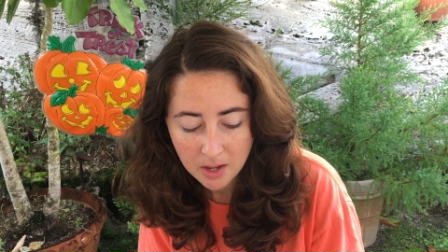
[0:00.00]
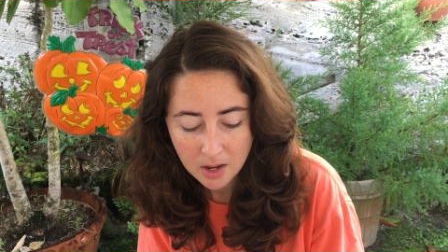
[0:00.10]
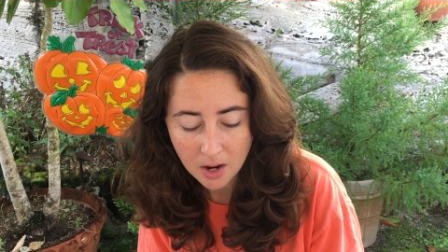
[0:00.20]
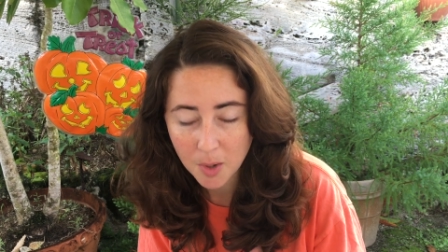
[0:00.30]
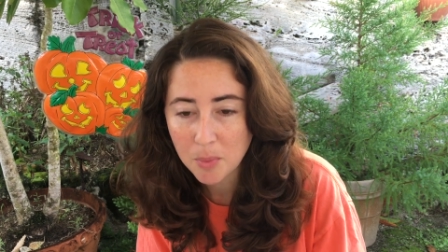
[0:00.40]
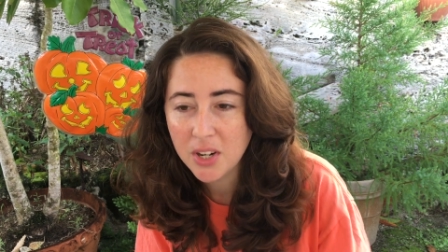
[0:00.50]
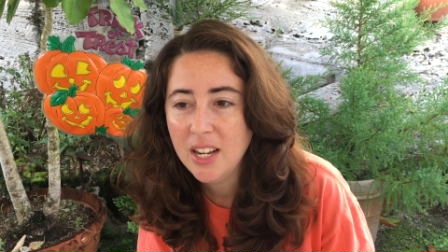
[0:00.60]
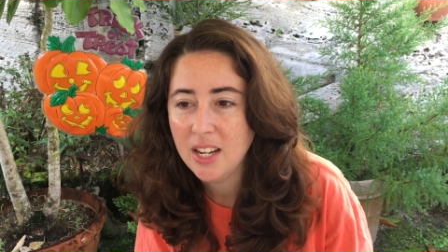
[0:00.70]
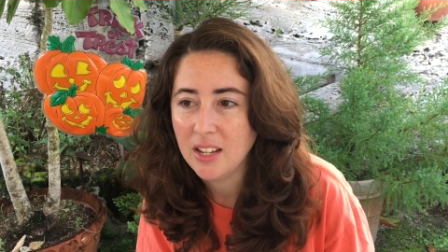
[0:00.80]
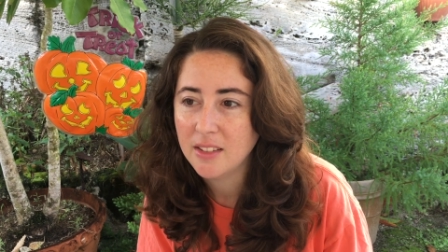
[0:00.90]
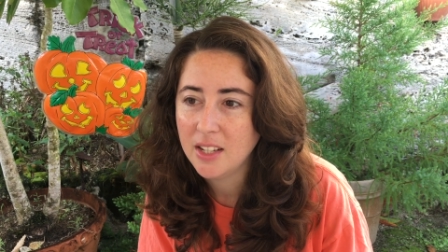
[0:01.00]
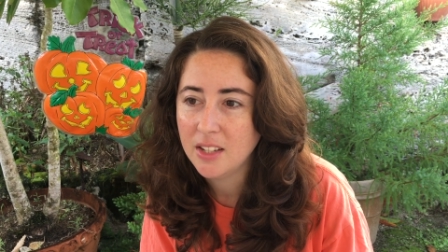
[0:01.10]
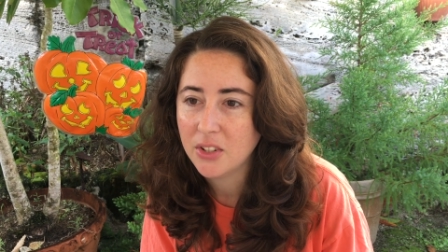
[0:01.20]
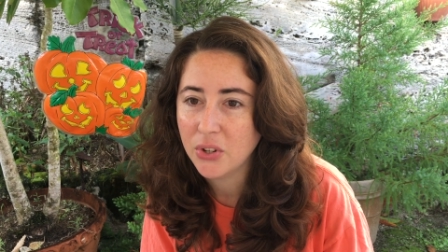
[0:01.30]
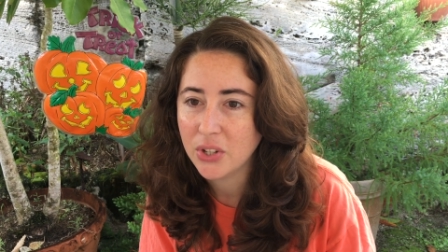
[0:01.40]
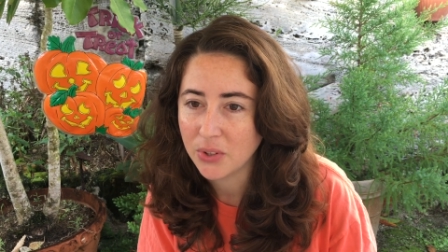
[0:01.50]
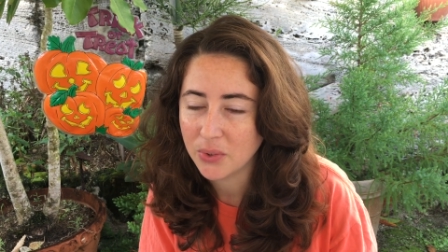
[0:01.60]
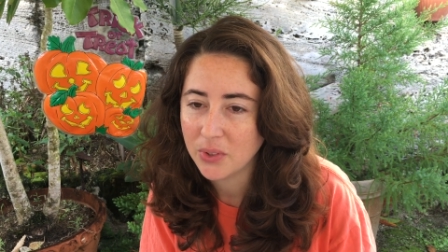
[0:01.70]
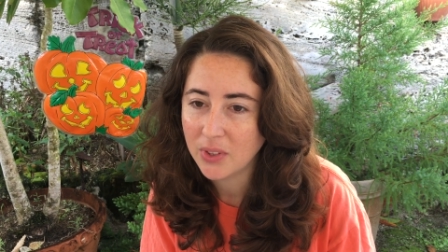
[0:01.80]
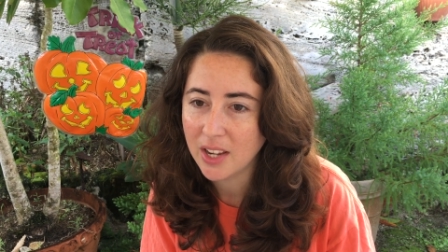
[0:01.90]
are pretty easy to do.
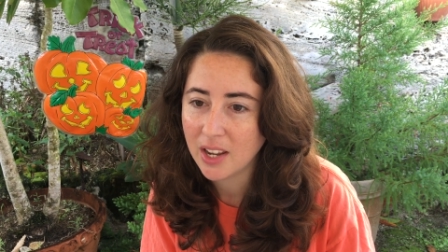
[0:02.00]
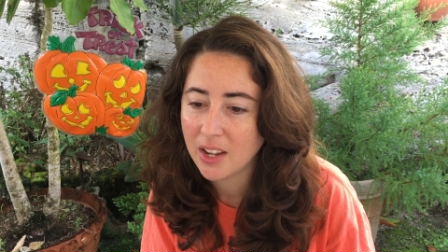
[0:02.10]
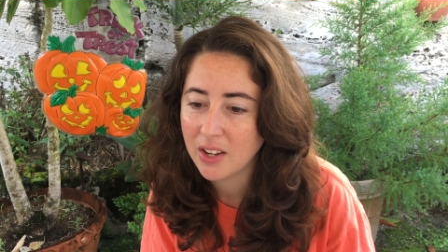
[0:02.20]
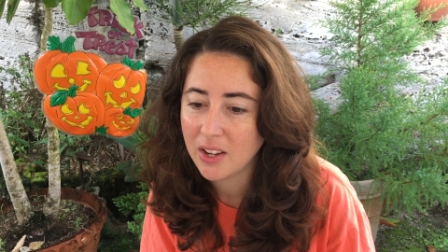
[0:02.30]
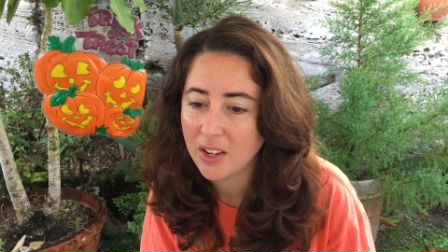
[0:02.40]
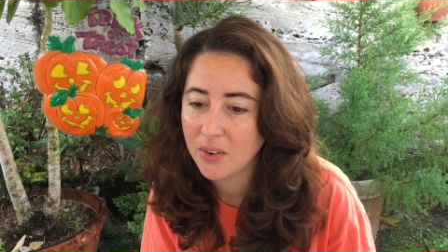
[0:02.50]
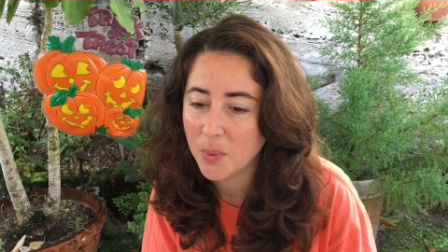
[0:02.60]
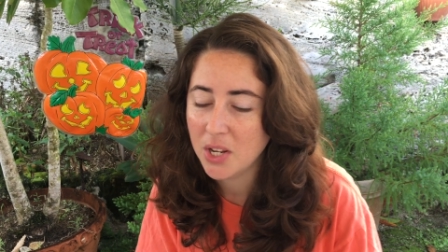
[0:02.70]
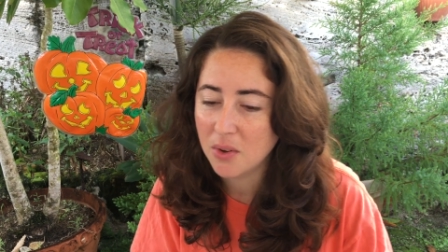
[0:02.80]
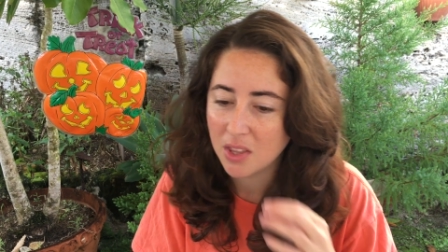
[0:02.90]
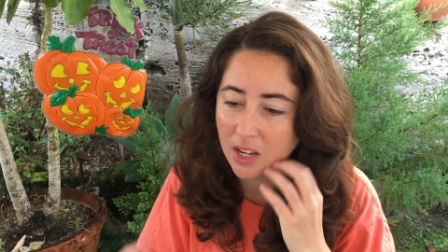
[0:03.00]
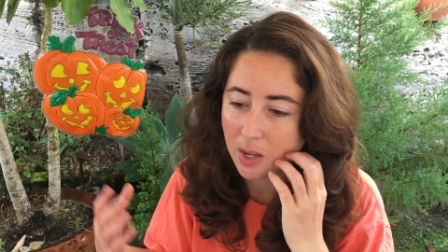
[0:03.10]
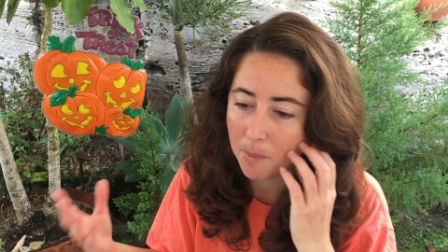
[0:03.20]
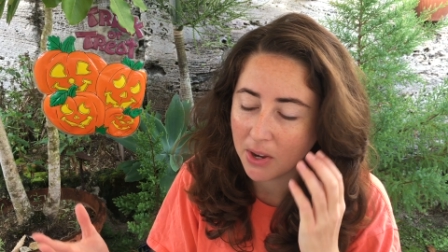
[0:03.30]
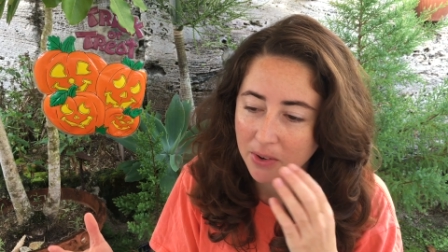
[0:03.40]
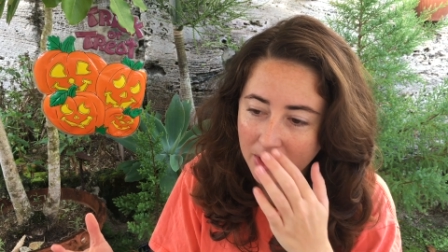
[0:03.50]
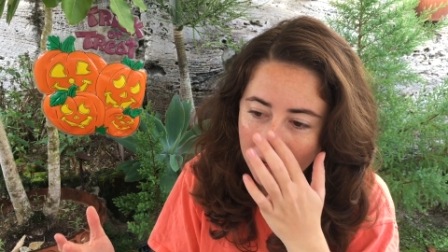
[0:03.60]
Like when you think about